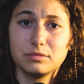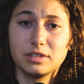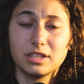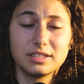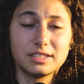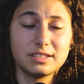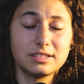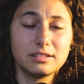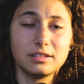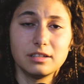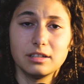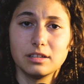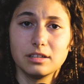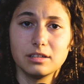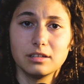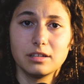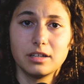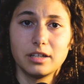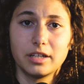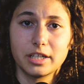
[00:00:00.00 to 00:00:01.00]
that's
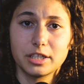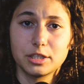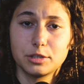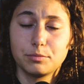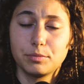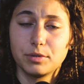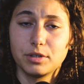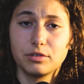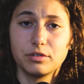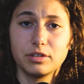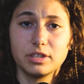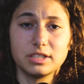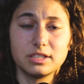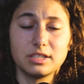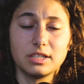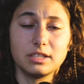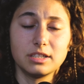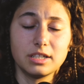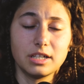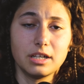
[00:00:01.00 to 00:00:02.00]
still an experience
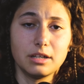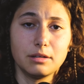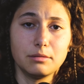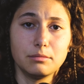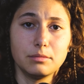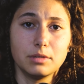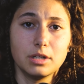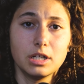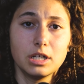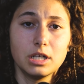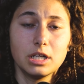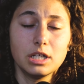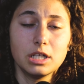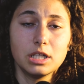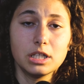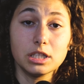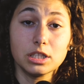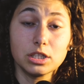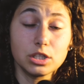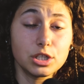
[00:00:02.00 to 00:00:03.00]
that I'm
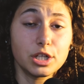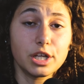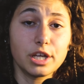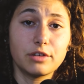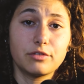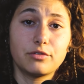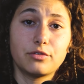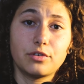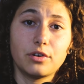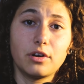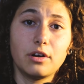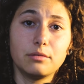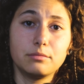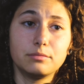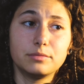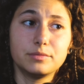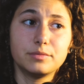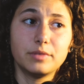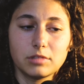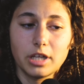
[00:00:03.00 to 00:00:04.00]
learning from.